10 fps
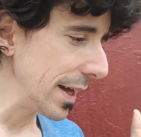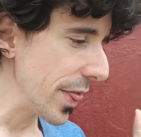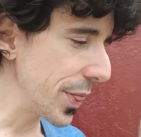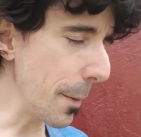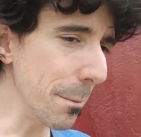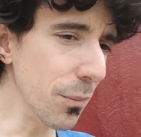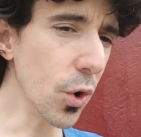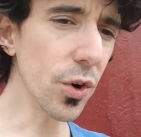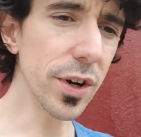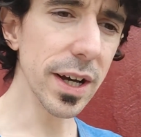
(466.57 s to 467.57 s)
the
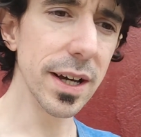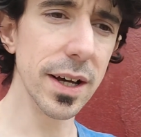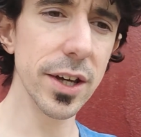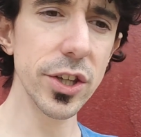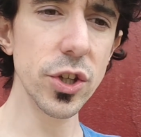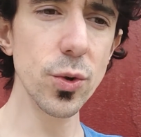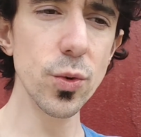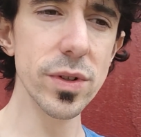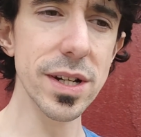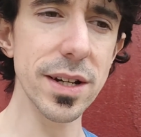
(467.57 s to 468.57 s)
more
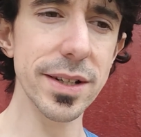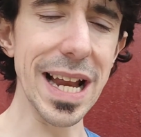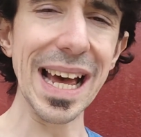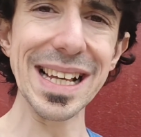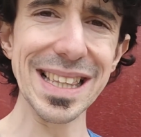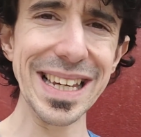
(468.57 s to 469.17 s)
you dial